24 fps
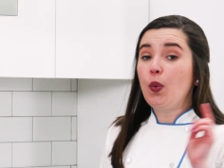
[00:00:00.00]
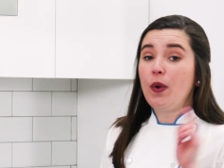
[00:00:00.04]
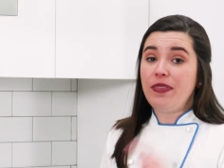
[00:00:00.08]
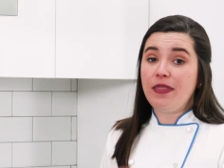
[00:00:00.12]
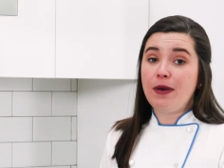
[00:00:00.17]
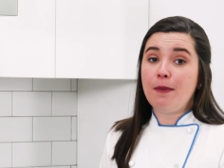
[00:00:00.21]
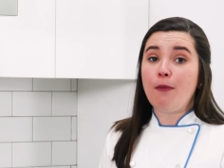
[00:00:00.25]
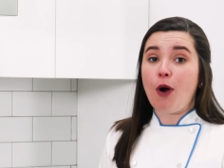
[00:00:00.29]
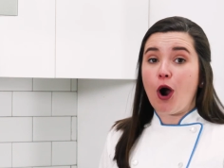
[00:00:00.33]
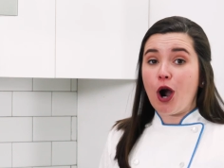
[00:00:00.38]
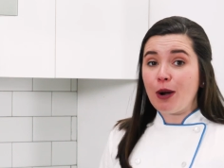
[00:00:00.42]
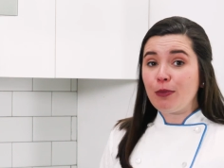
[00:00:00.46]
When
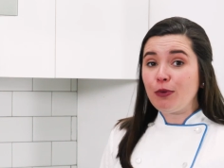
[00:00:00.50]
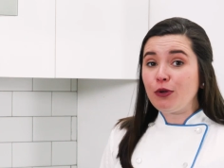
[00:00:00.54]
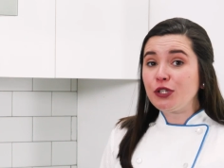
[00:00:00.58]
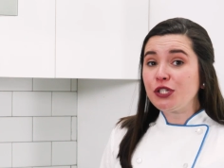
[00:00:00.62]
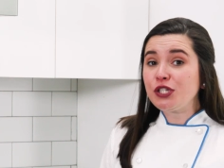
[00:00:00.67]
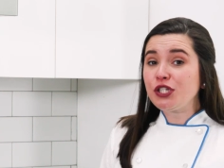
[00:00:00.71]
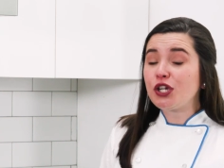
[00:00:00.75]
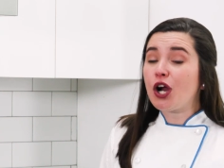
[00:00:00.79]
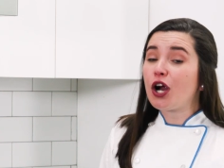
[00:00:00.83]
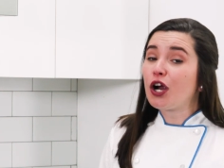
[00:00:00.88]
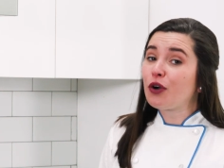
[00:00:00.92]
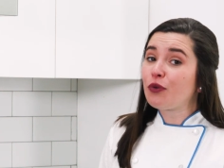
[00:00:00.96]
the
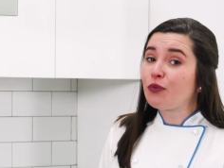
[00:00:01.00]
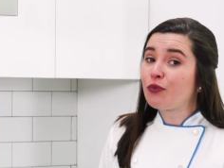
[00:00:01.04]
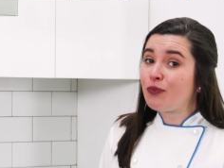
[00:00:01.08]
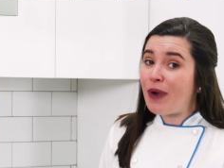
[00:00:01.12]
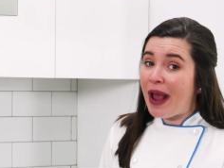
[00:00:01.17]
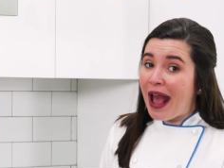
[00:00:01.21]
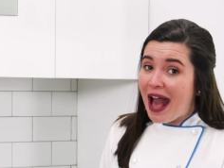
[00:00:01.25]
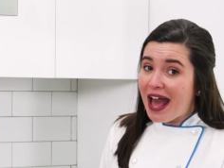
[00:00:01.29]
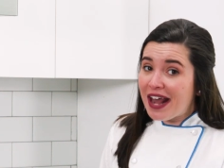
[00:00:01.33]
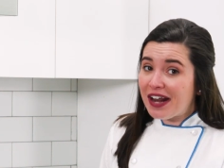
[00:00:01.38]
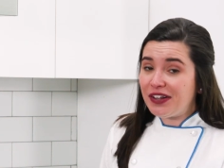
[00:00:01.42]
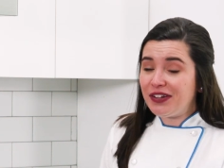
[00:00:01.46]
marbles start
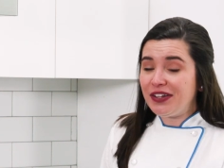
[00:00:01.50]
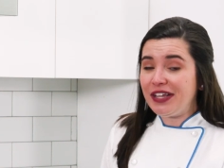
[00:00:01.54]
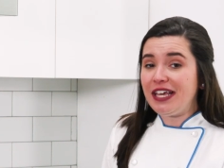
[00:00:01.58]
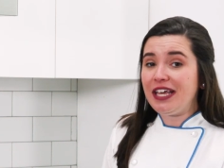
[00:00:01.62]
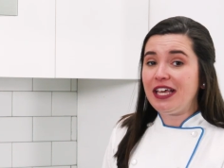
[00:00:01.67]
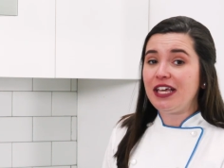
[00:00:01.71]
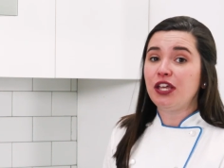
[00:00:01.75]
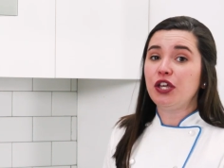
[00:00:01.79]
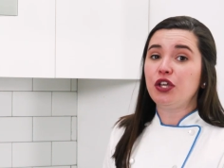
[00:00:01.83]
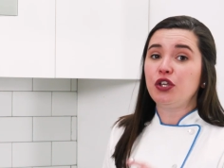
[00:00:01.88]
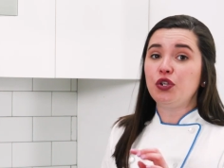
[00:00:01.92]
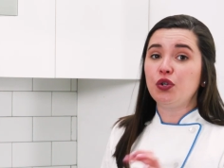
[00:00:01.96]

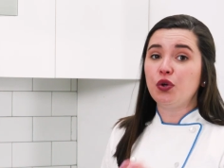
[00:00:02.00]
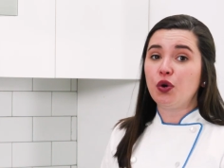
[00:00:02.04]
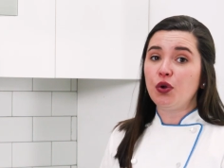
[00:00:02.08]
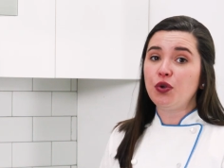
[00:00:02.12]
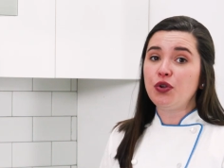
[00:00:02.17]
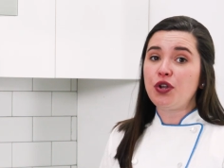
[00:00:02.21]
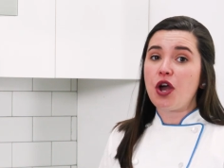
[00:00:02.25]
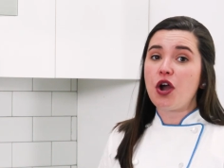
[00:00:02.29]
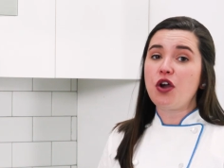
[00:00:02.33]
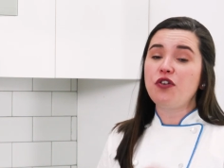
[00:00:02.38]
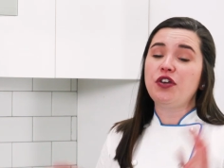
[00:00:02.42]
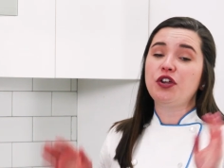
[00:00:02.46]
rattling, you'll
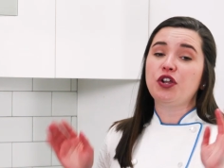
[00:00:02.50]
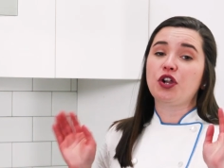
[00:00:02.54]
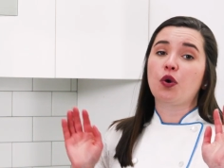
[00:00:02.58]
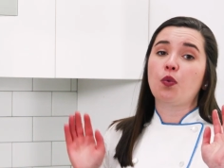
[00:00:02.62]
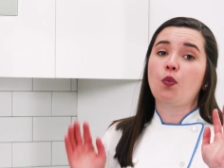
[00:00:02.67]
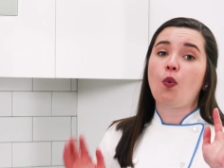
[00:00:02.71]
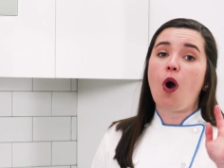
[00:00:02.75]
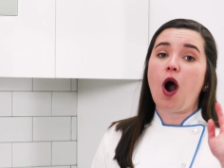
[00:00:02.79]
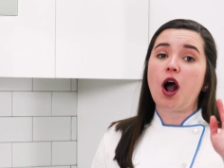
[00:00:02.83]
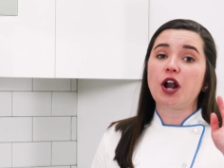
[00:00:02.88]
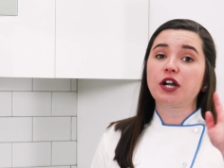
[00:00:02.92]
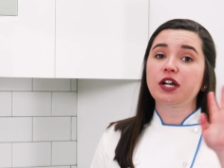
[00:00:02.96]
know that your
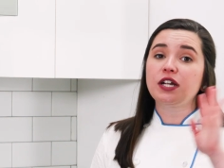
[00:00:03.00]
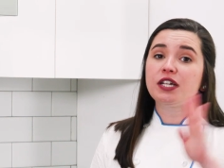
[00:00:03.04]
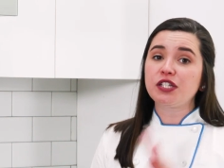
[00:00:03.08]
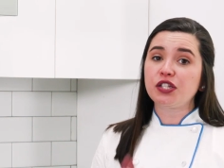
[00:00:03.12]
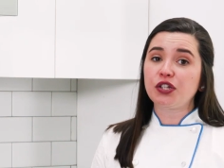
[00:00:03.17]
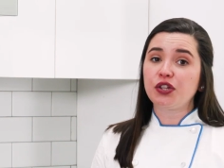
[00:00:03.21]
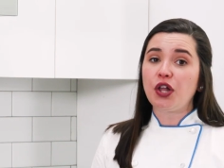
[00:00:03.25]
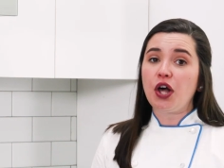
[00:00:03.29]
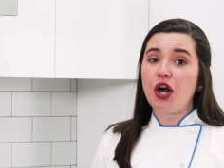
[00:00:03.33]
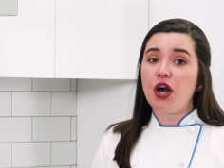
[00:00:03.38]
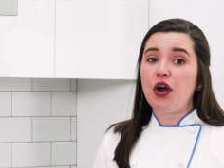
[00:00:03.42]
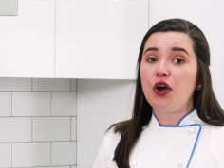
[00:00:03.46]
water is
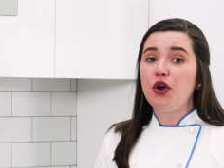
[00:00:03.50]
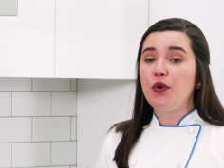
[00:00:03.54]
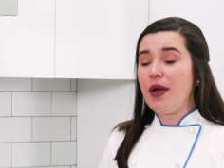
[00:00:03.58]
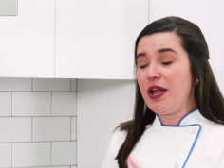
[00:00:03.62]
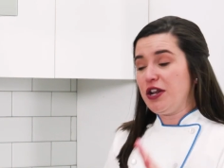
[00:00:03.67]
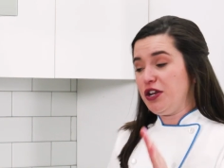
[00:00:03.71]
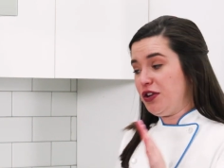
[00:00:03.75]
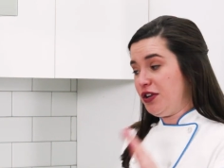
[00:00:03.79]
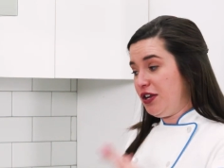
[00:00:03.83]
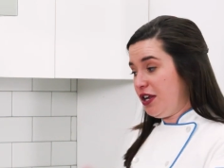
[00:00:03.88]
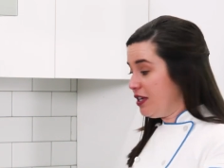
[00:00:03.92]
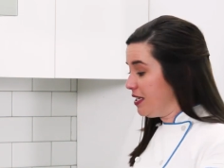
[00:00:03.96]
low
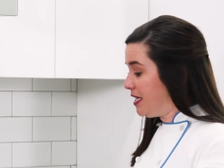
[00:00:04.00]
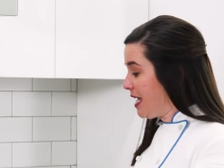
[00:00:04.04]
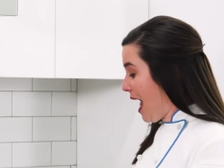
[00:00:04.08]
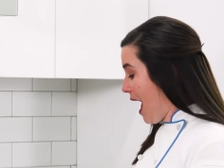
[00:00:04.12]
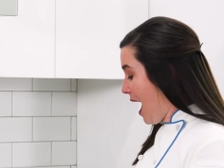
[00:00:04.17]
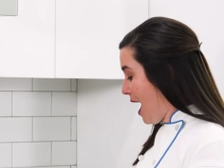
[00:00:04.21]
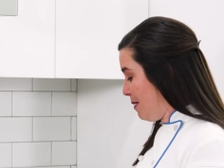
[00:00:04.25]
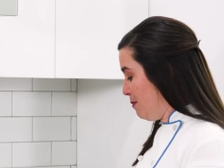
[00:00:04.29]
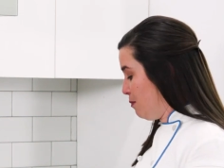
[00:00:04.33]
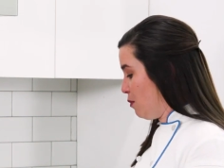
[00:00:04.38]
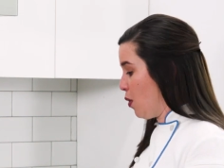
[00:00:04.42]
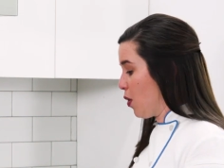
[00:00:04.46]
and you need to
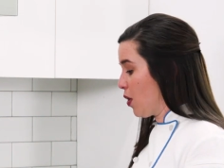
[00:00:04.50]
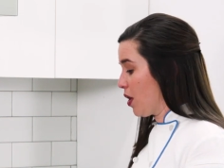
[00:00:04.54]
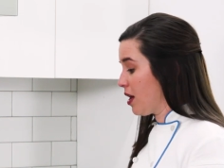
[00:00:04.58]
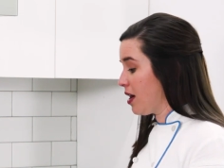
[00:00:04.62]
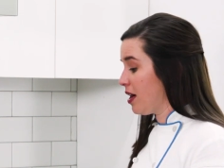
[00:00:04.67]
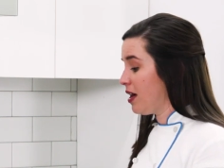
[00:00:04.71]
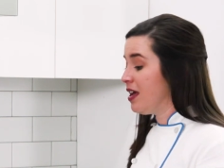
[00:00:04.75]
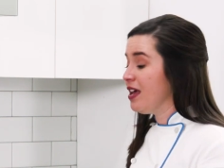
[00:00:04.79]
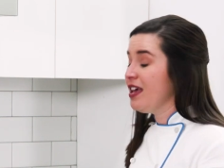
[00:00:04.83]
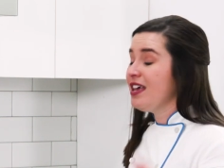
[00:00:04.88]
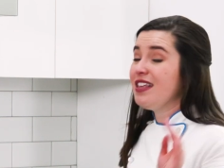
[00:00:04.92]
add more.